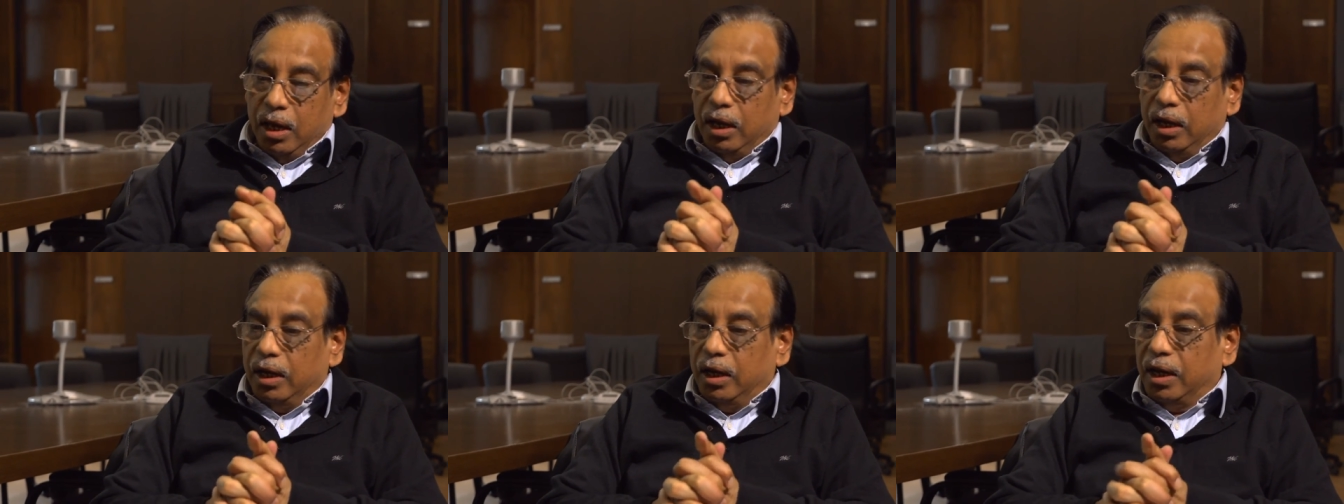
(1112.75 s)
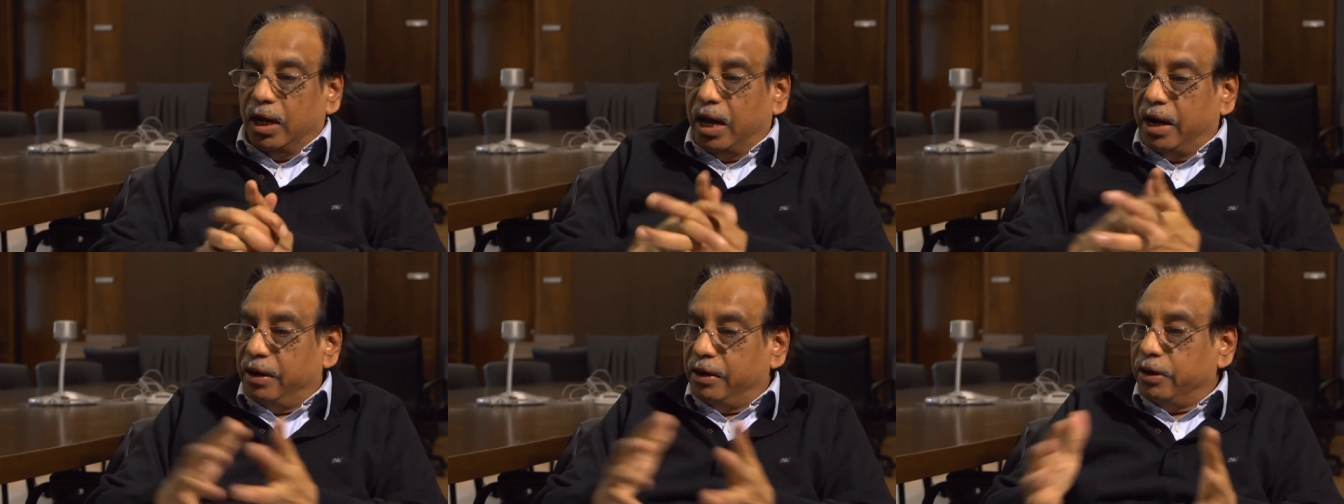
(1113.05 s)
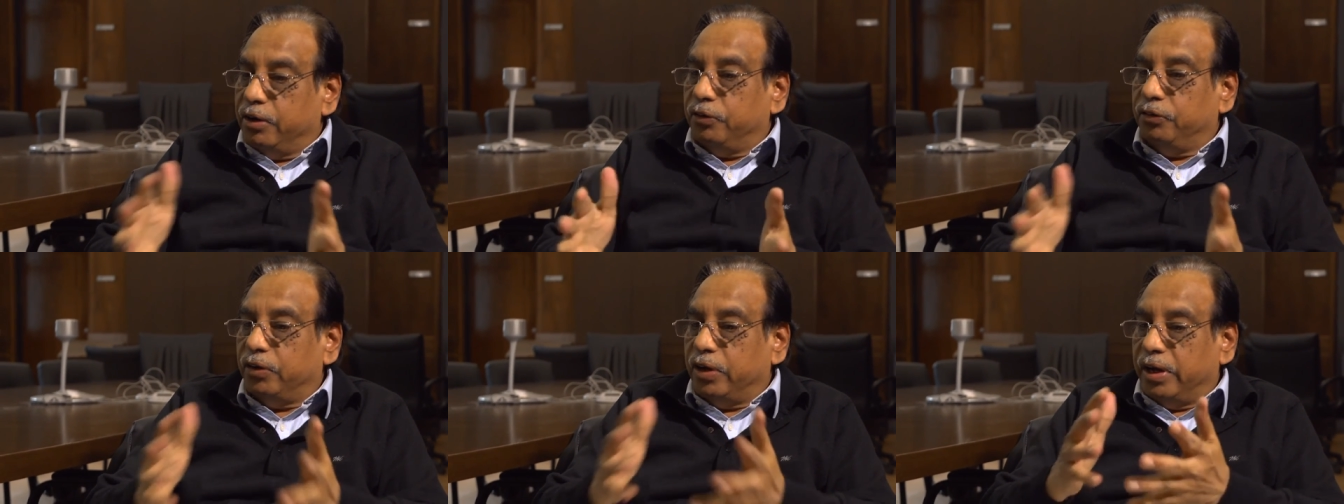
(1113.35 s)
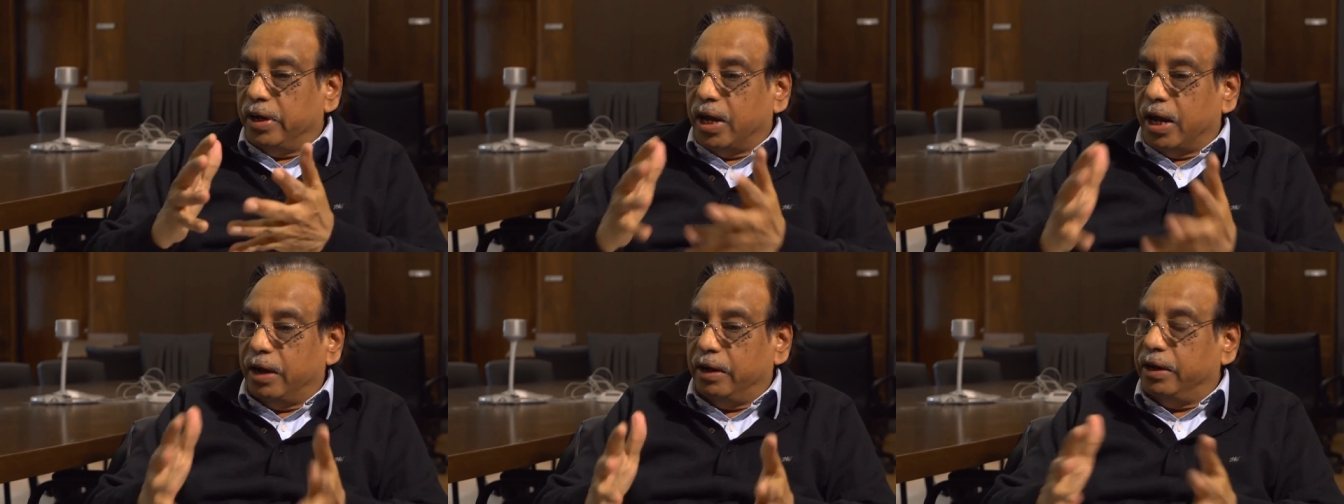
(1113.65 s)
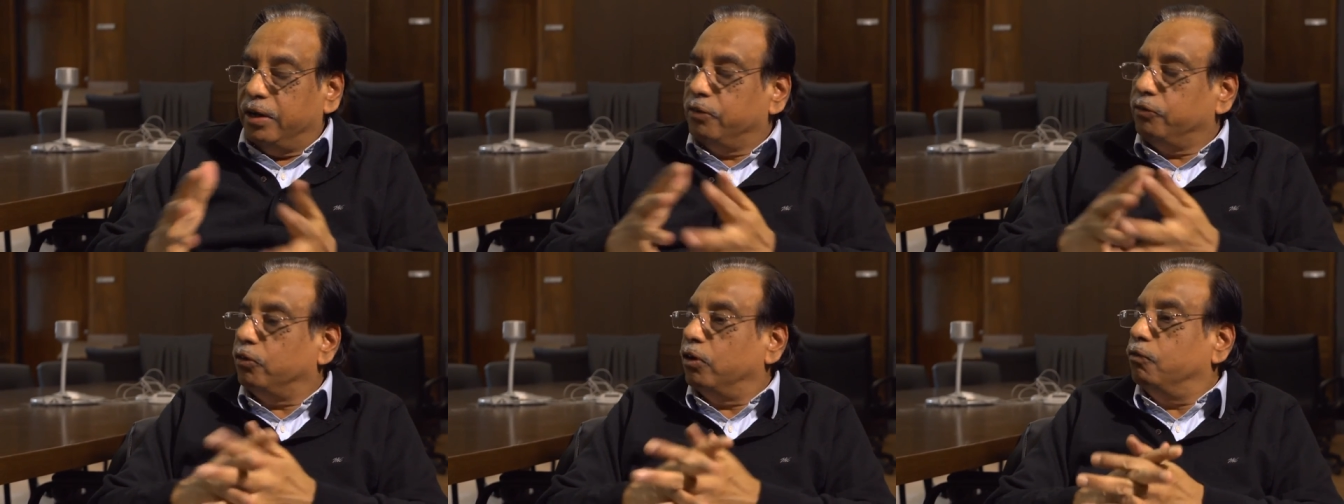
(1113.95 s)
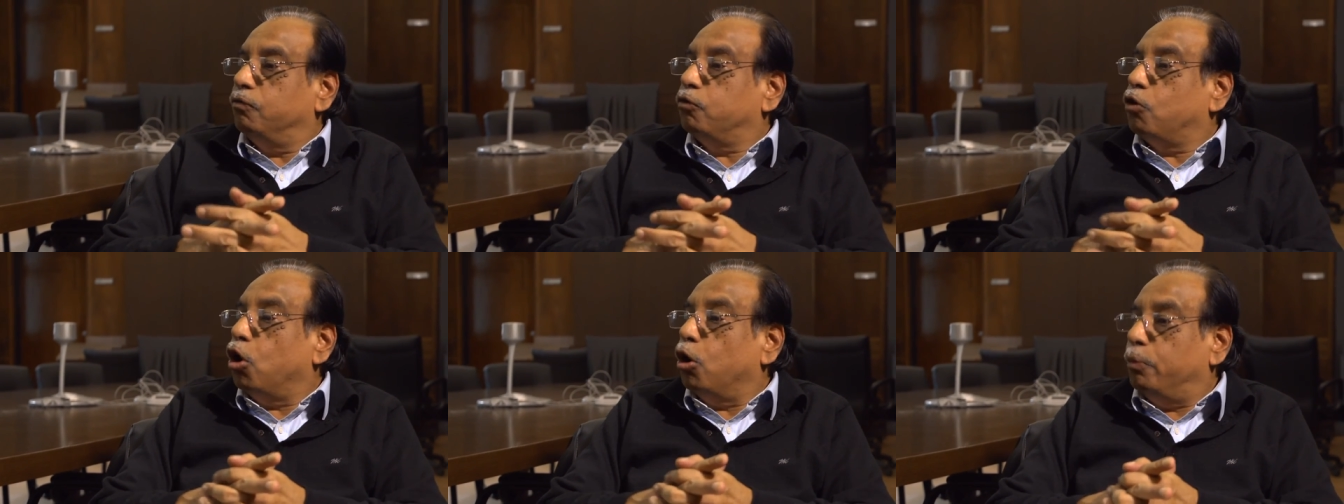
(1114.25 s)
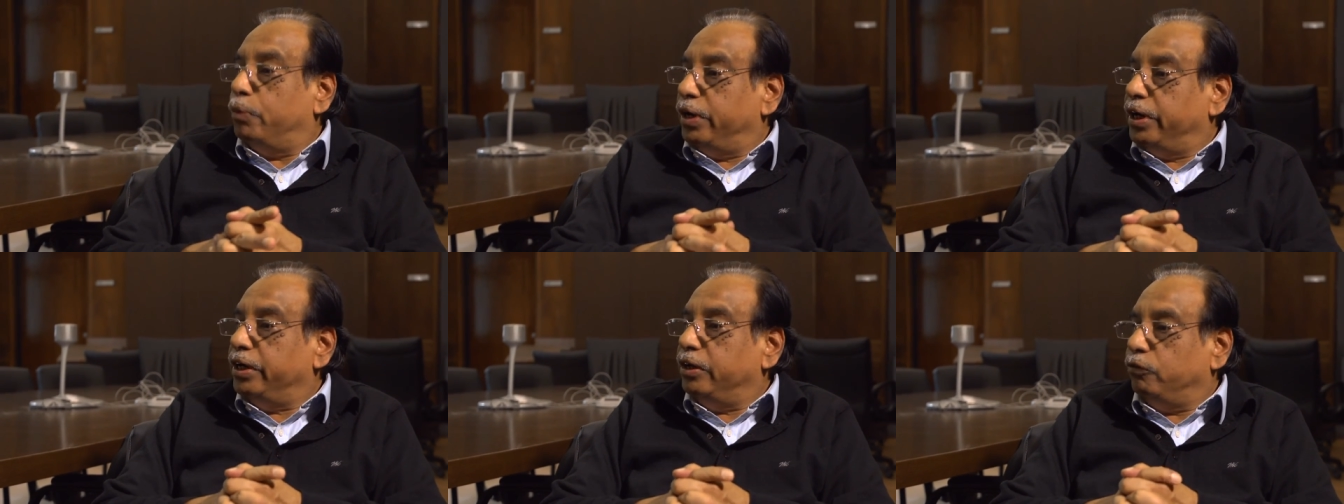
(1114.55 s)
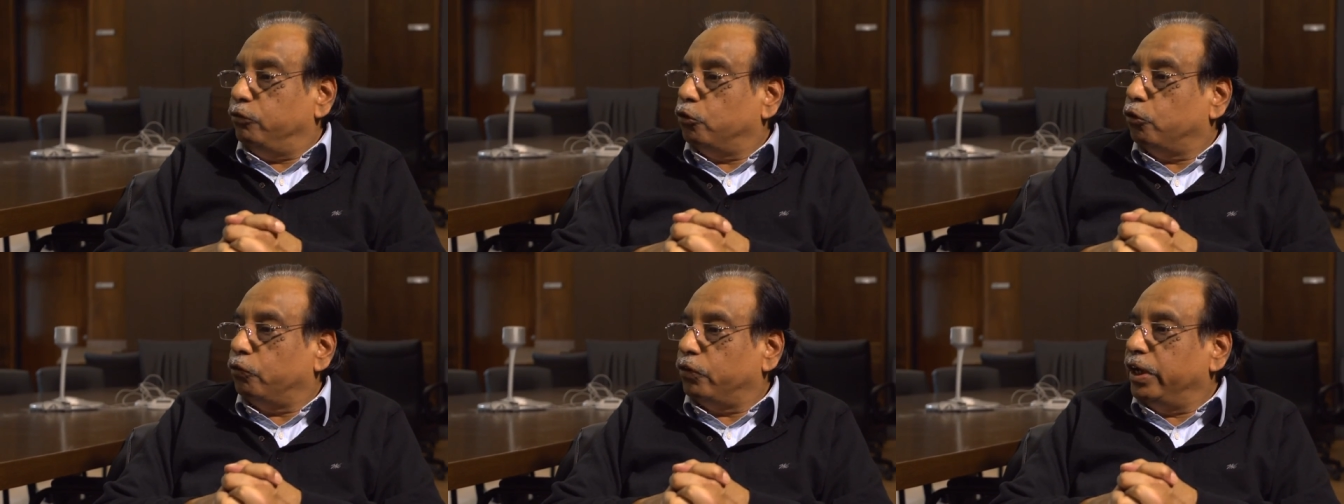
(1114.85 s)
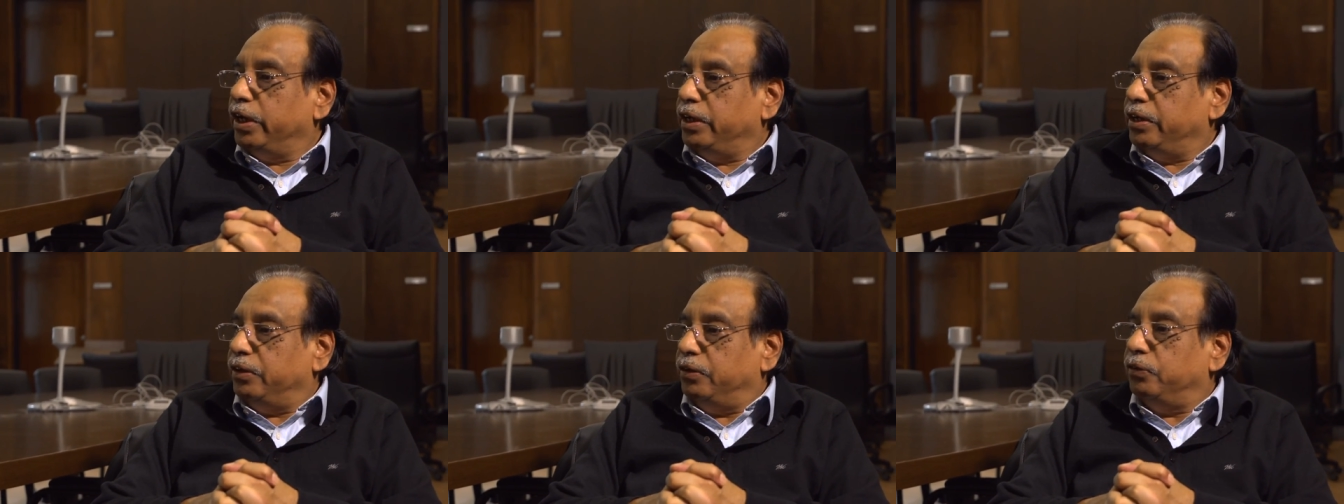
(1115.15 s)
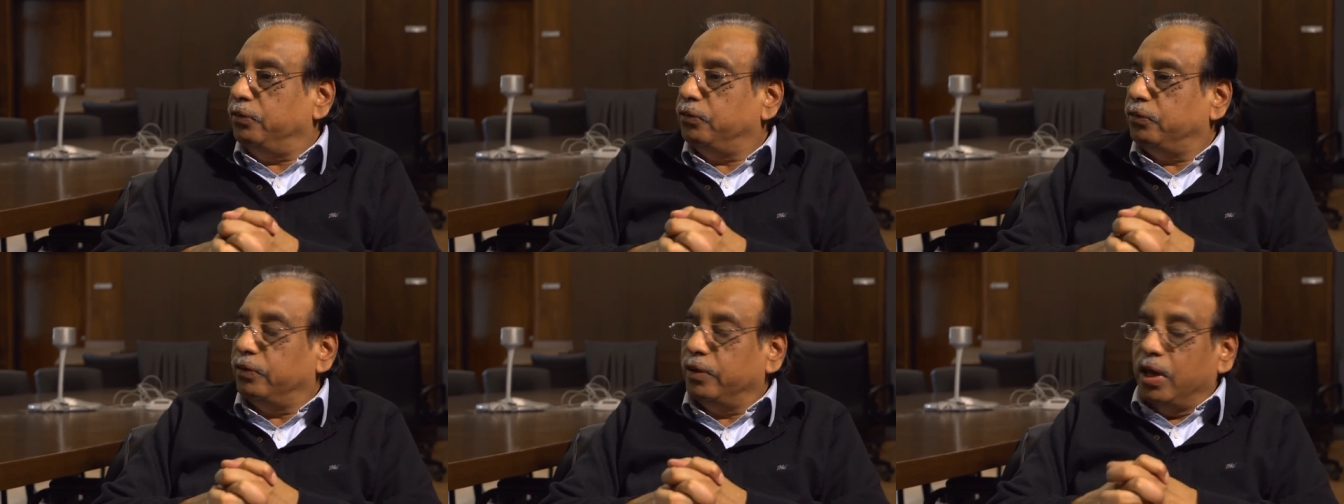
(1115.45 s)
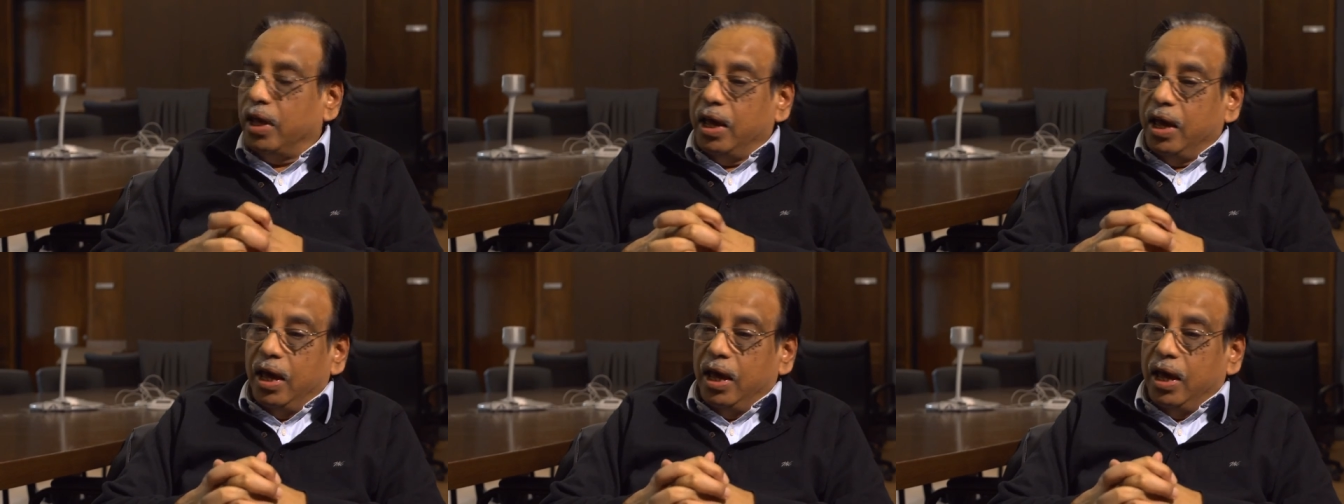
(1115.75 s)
hundreds and hundreds of cooperative societies,